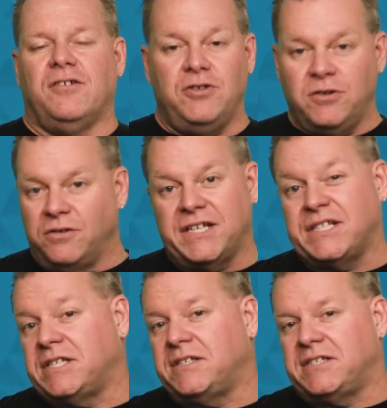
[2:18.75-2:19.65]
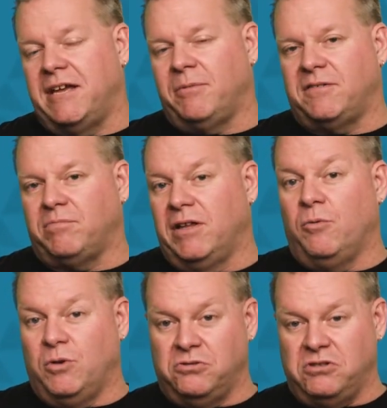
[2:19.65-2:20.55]
use SS table split
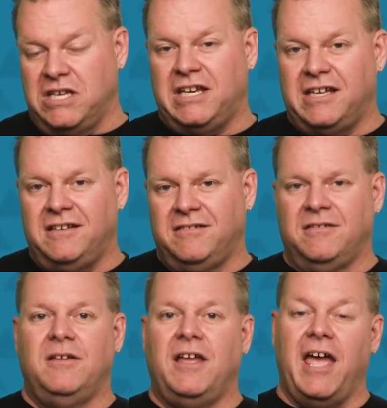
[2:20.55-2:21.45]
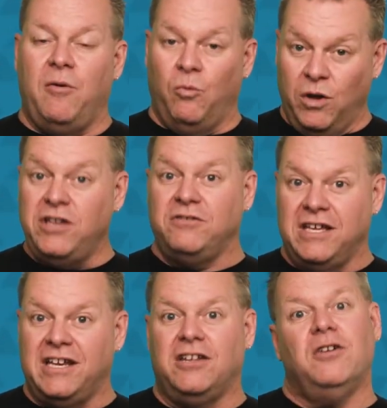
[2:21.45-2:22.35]
when you need it. And when you
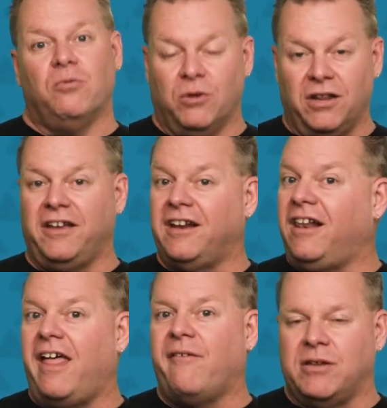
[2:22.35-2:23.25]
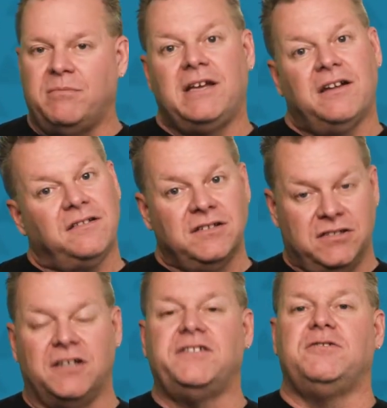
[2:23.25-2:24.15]
need it, you're really gonna love it because it
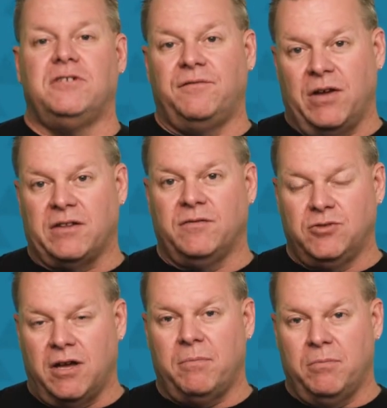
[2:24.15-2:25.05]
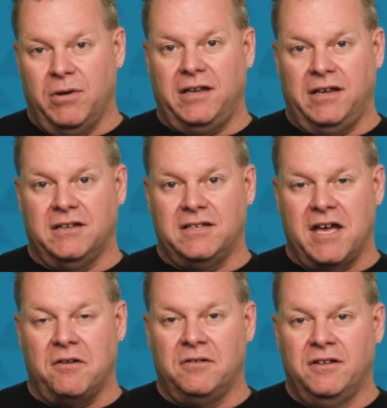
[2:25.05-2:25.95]
does do an effective job of breaking it
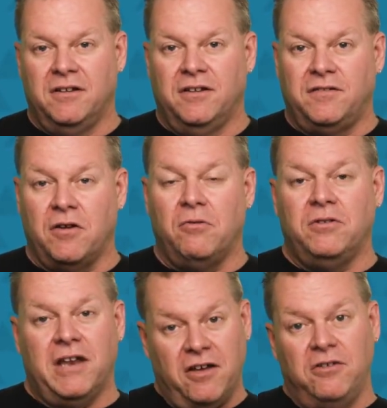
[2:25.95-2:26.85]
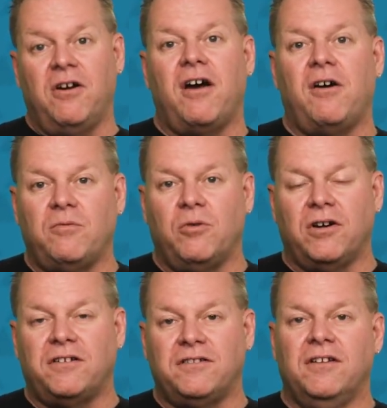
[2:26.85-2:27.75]
down. So now you know how it
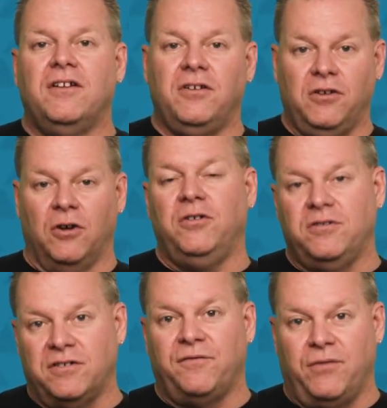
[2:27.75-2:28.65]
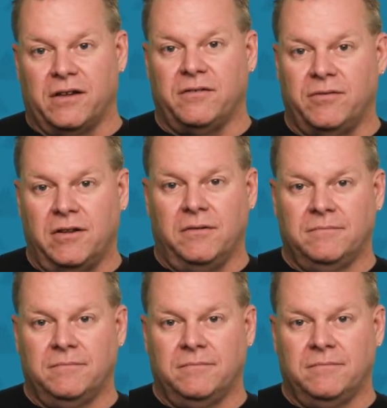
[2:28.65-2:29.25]
works, go use it effectively.